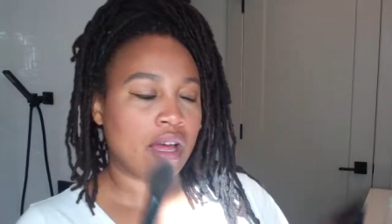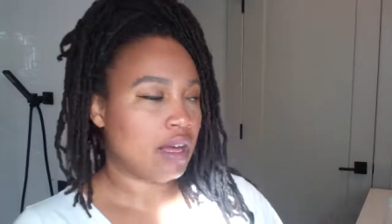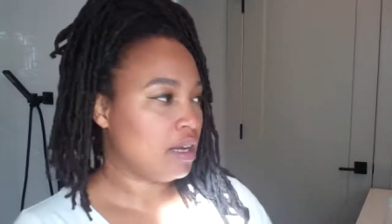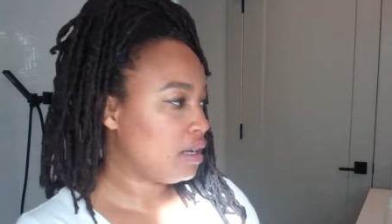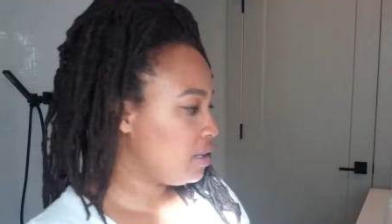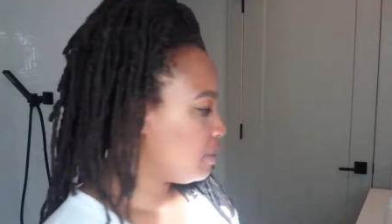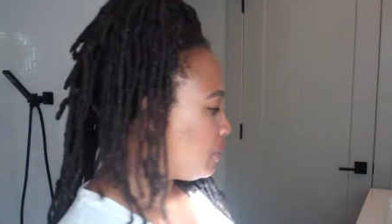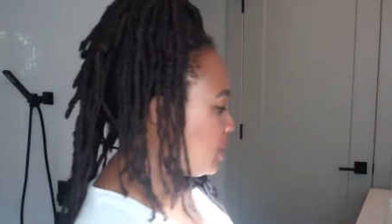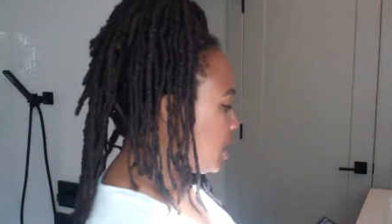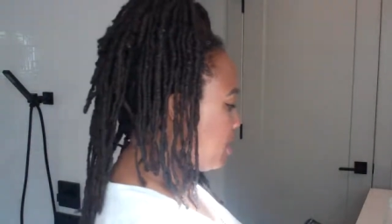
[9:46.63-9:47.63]
Uh,
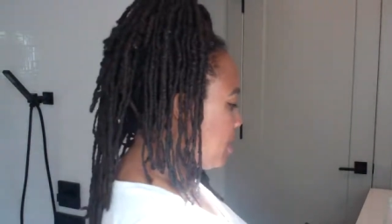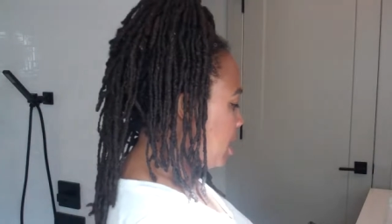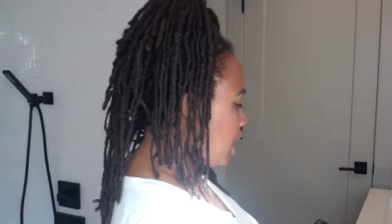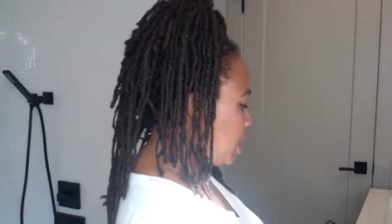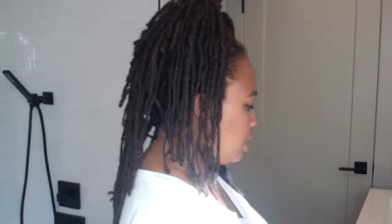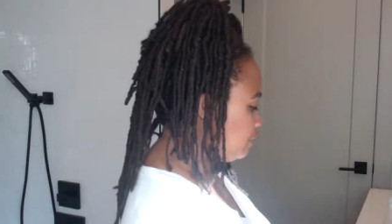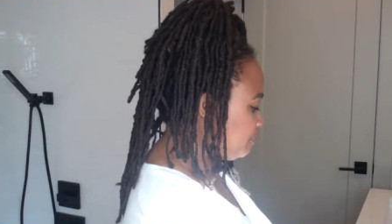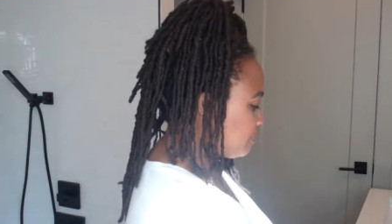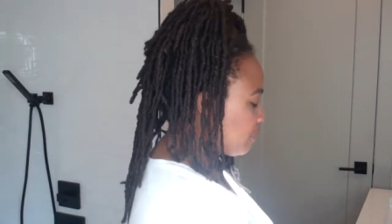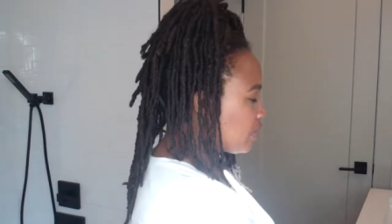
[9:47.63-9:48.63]
where am I?
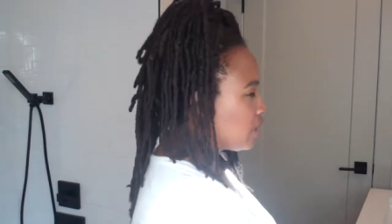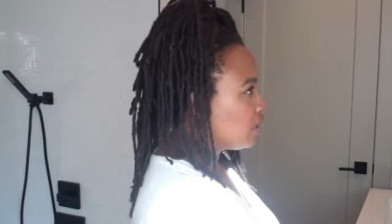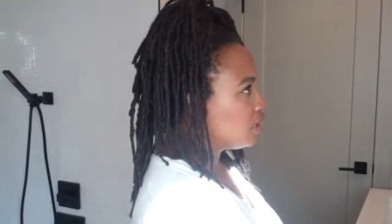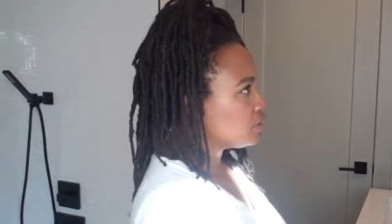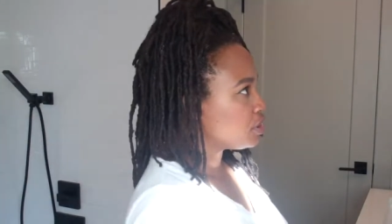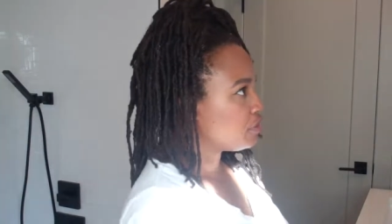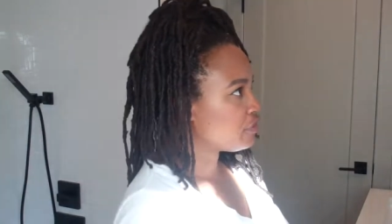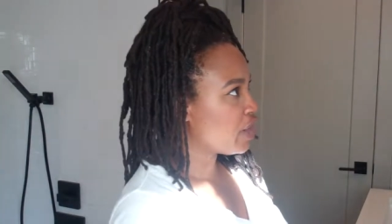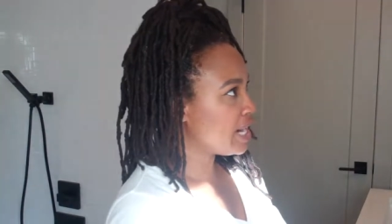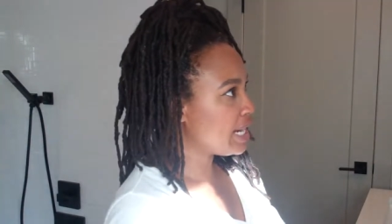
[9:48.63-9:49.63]
So
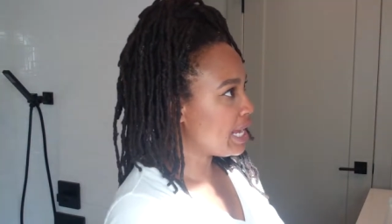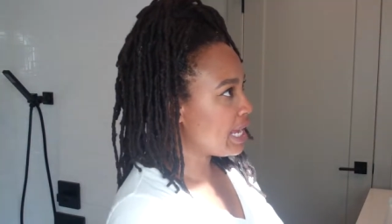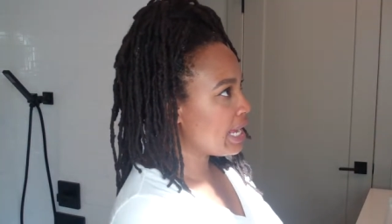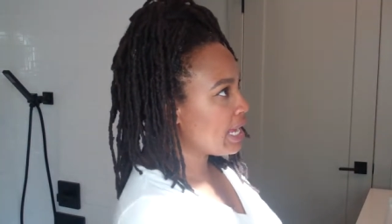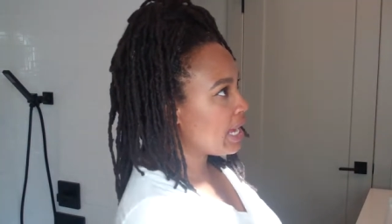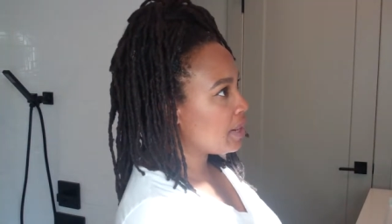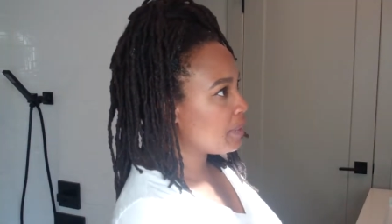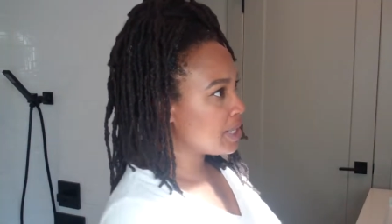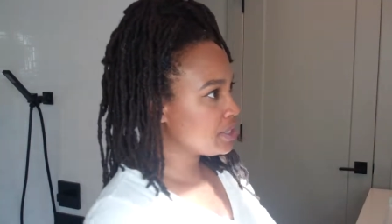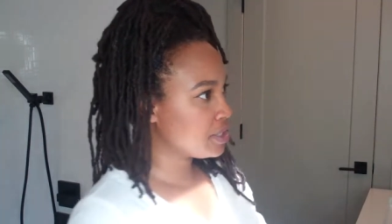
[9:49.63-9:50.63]
Friday, I
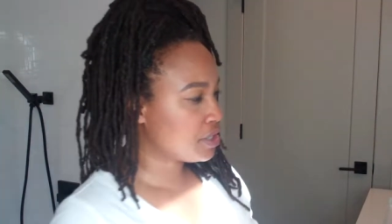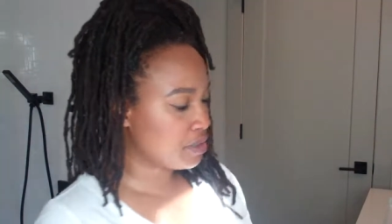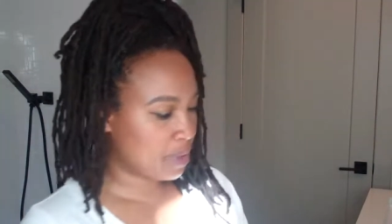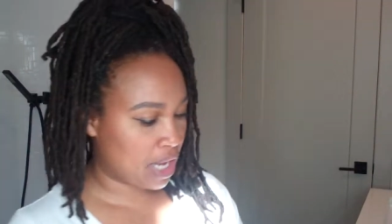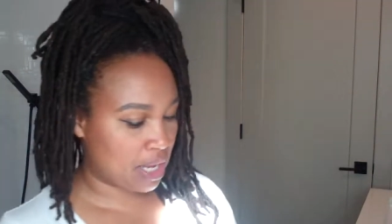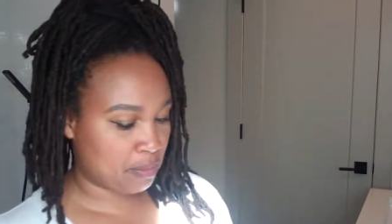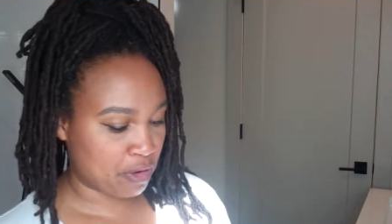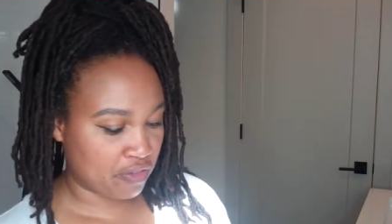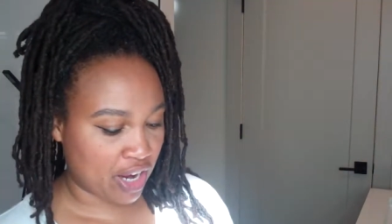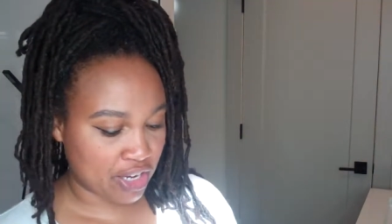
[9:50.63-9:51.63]
went to my
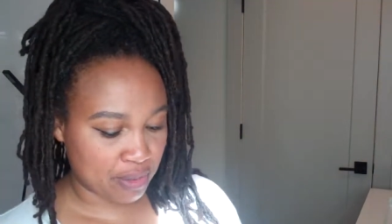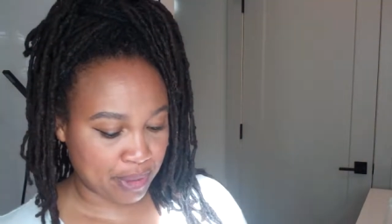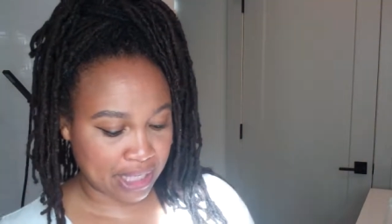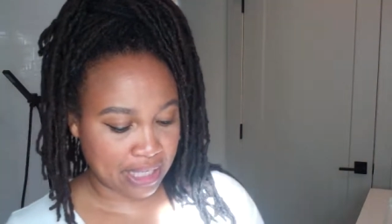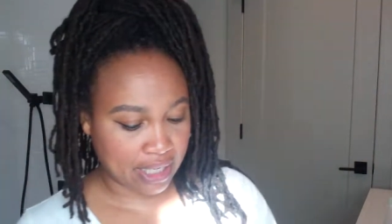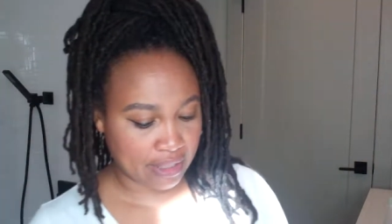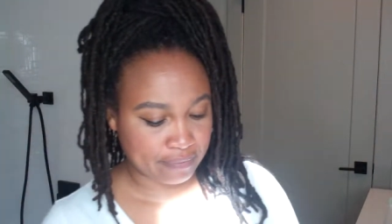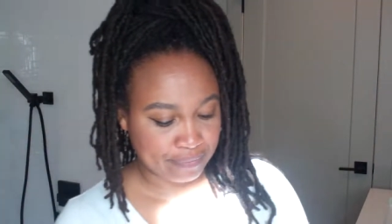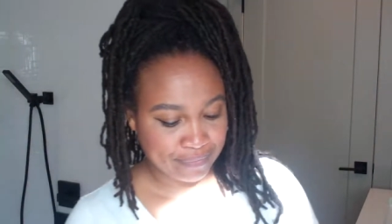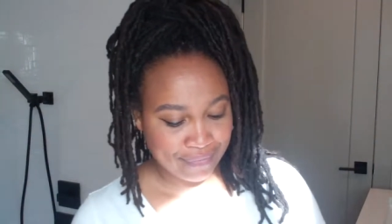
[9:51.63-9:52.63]
provider meeting,